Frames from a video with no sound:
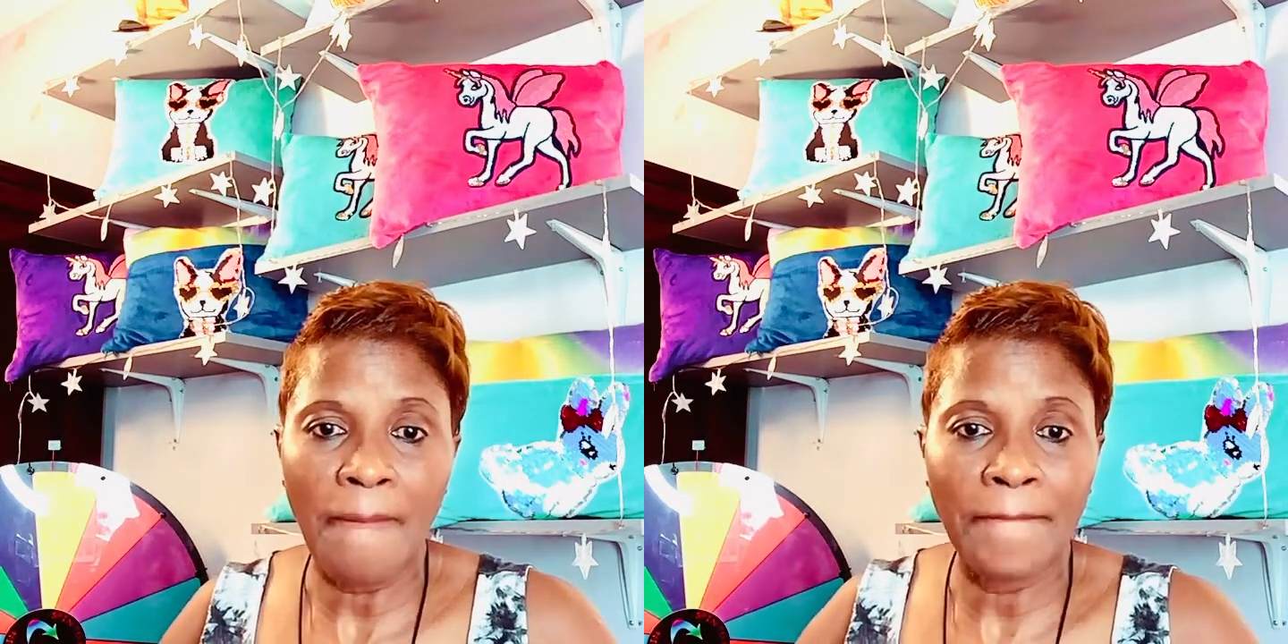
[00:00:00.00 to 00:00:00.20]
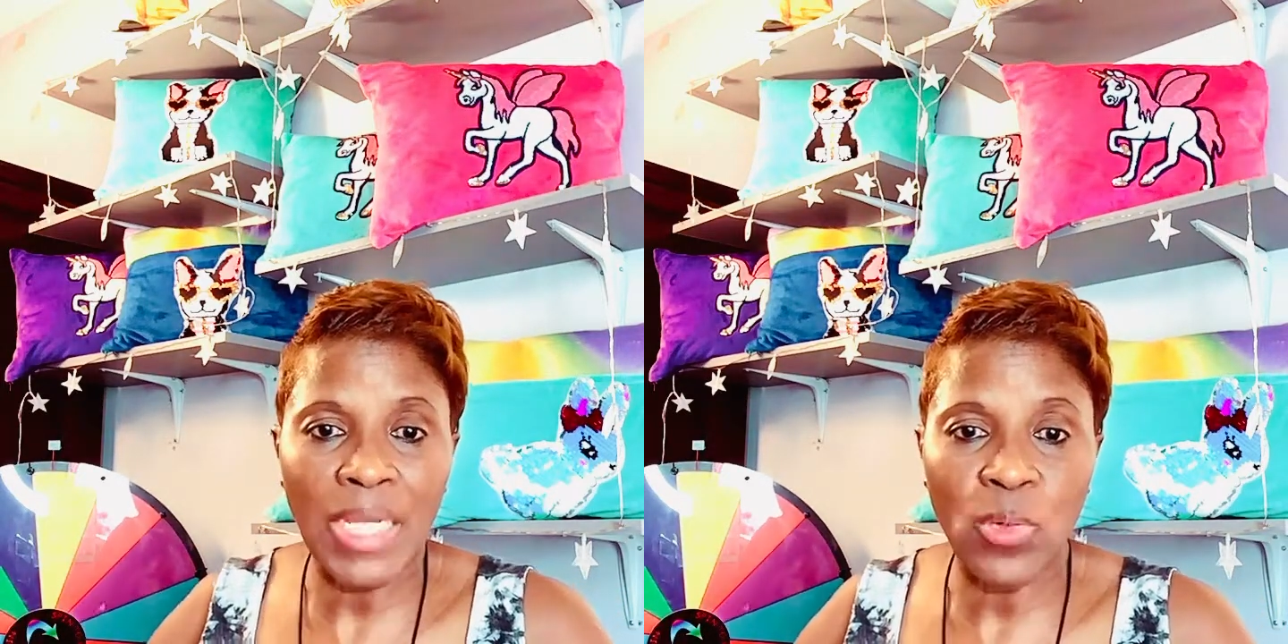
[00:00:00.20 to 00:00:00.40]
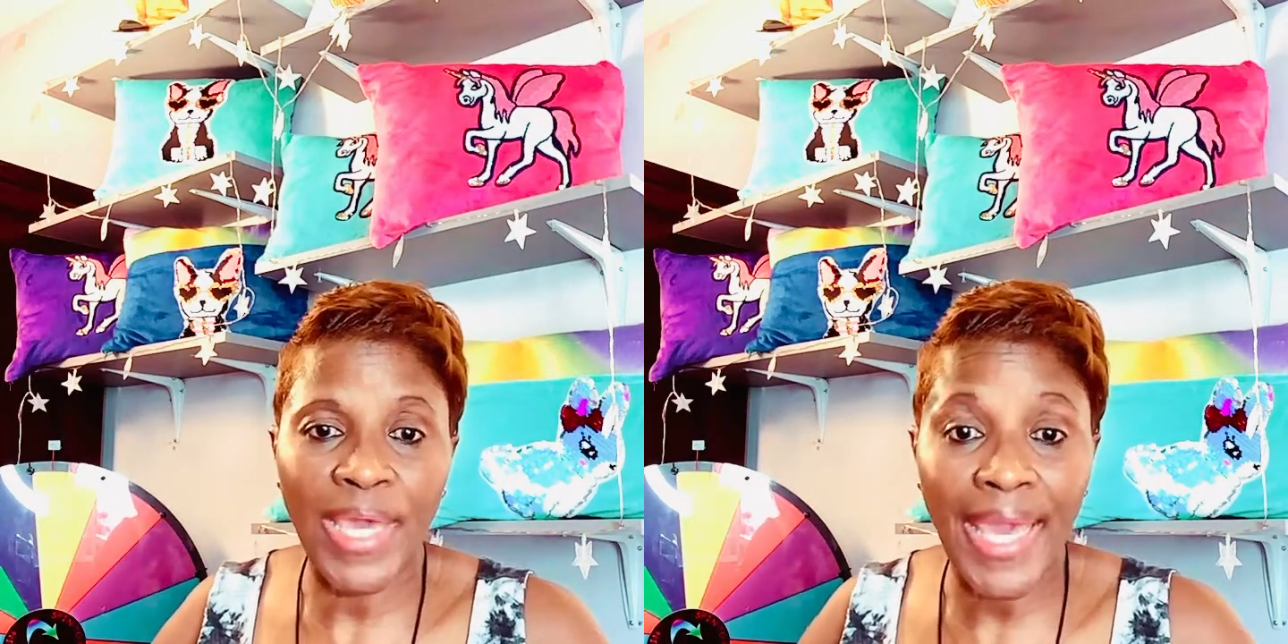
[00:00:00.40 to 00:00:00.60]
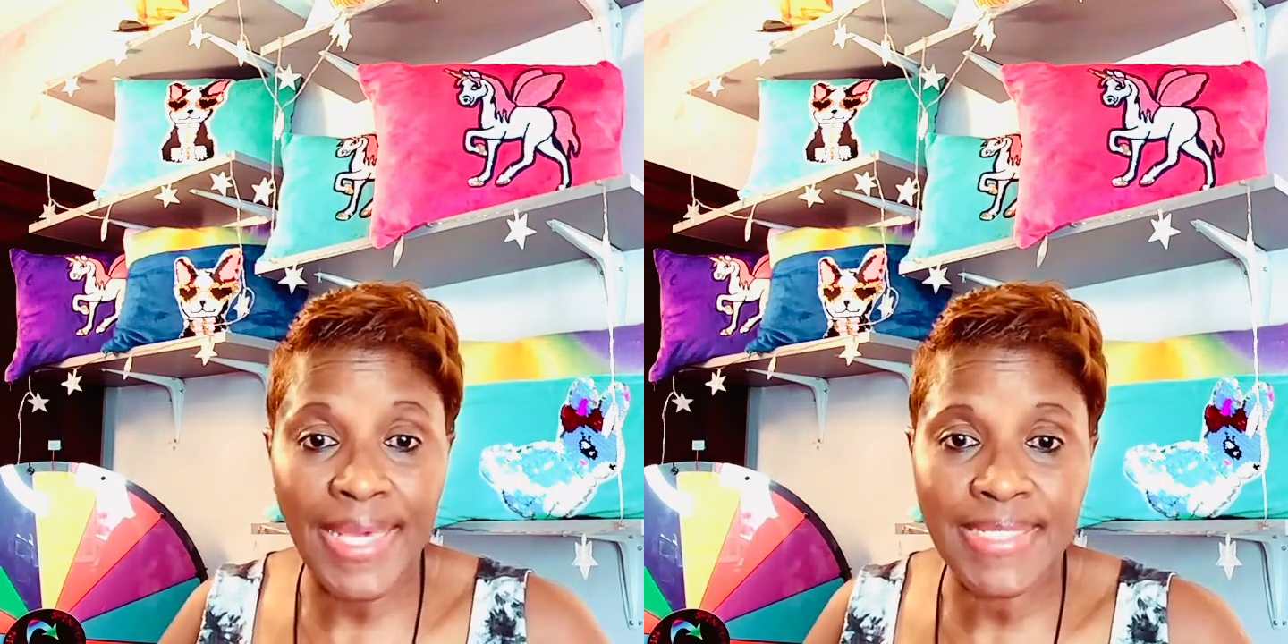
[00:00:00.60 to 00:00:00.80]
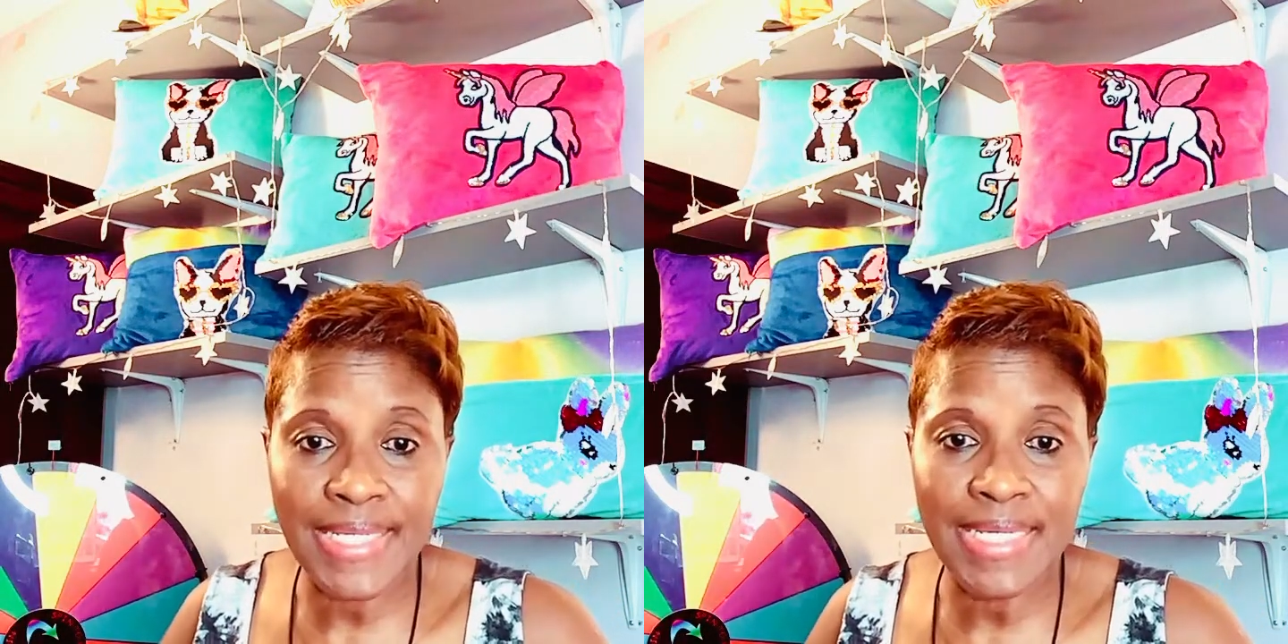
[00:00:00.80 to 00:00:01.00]

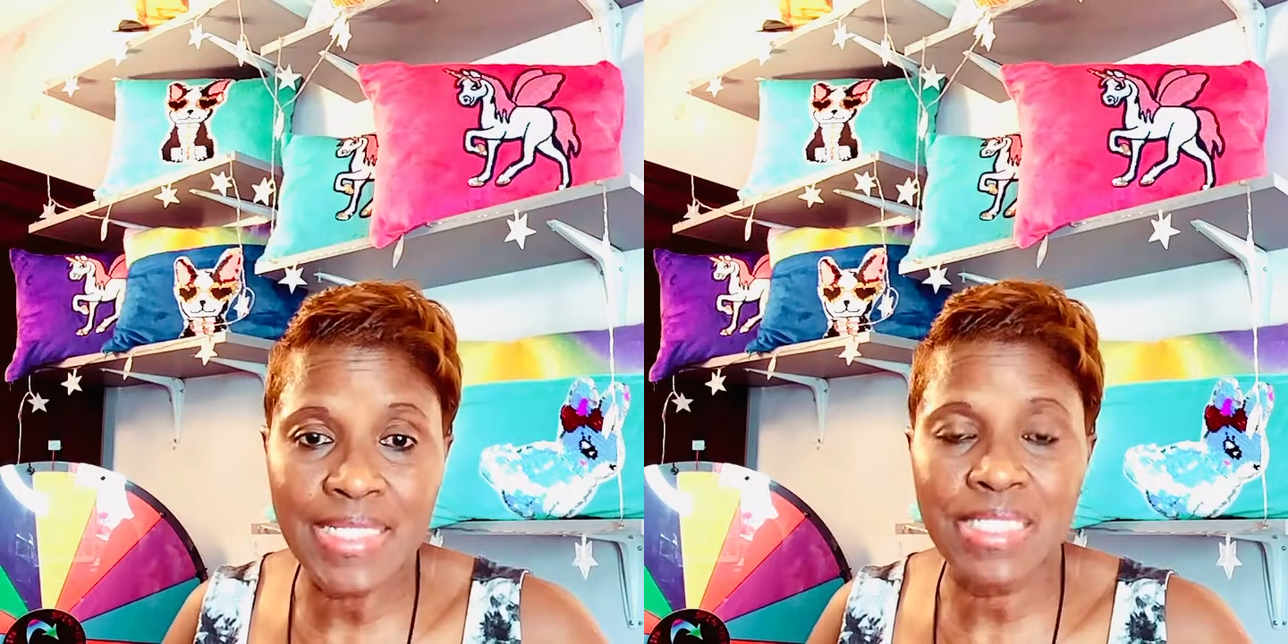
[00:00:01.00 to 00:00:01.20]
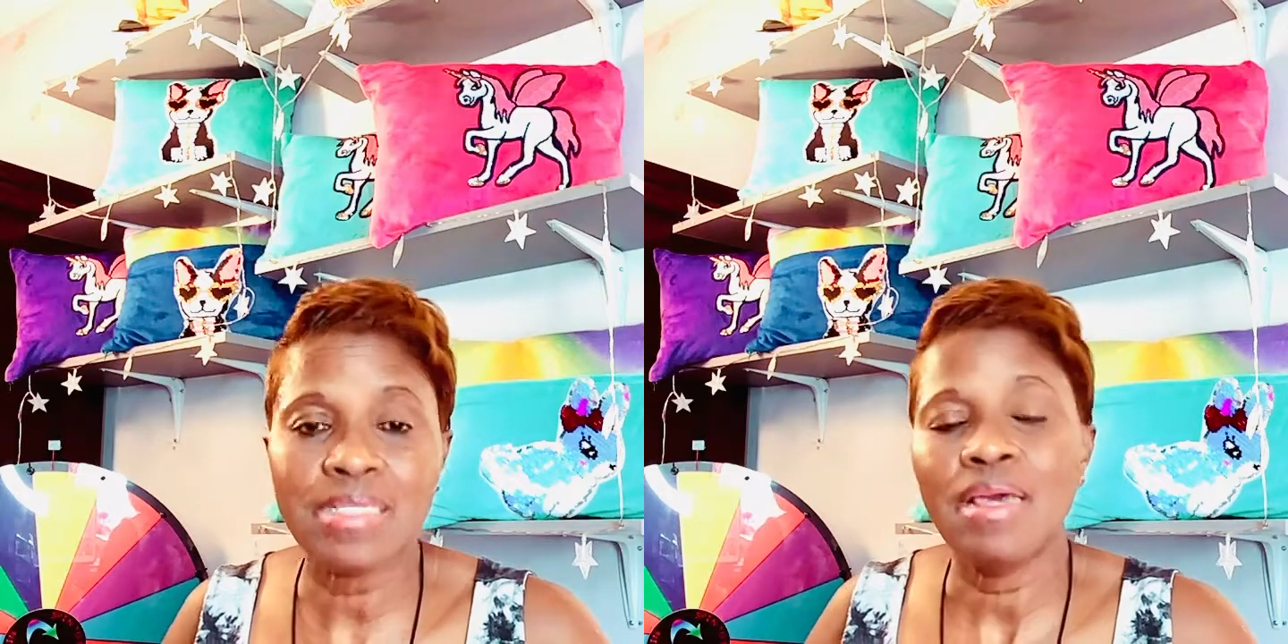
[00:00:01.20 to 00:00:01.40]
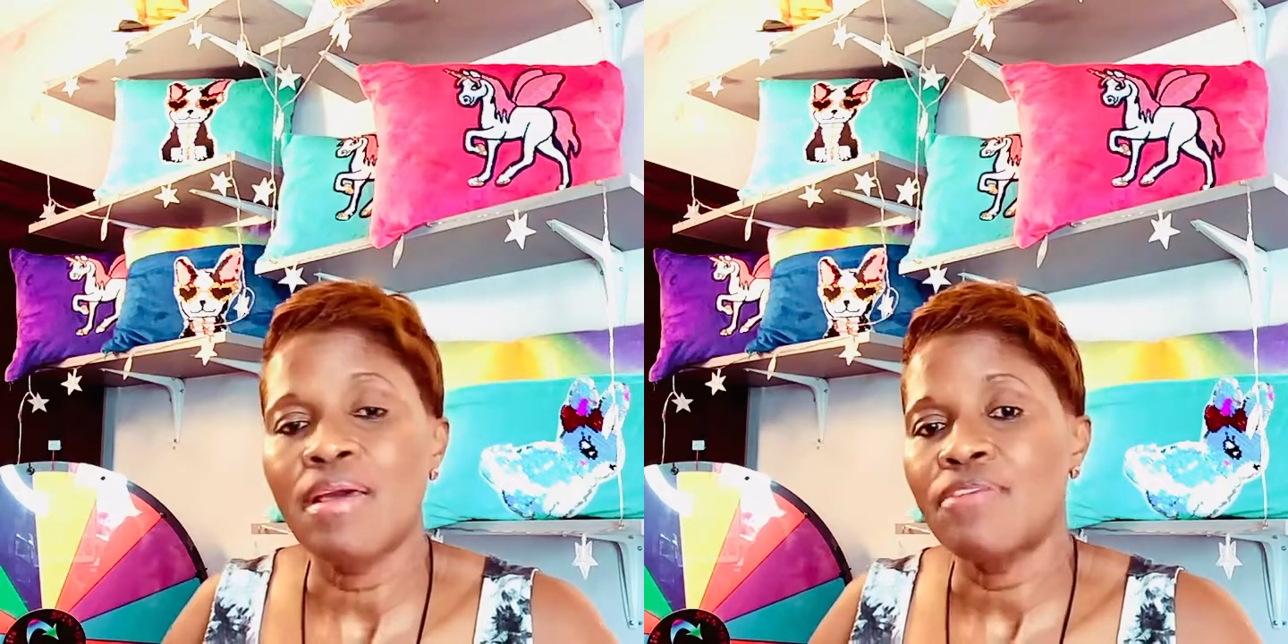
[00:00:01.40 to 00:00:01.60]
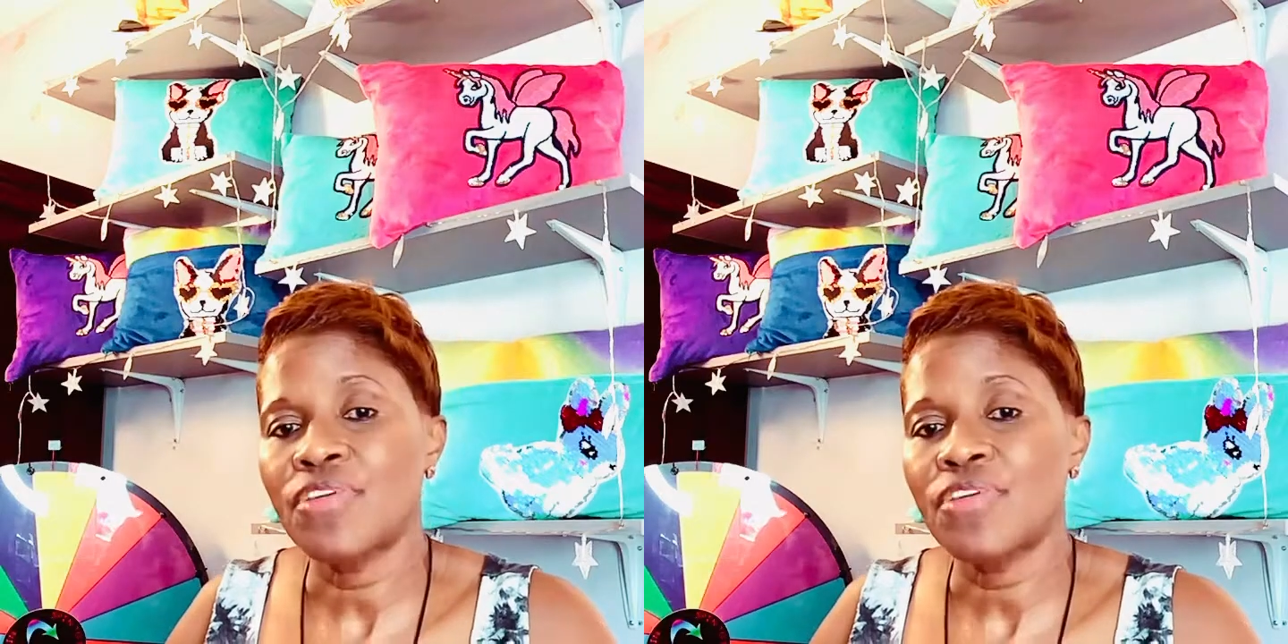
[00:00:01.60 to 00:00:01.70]
pillowcases for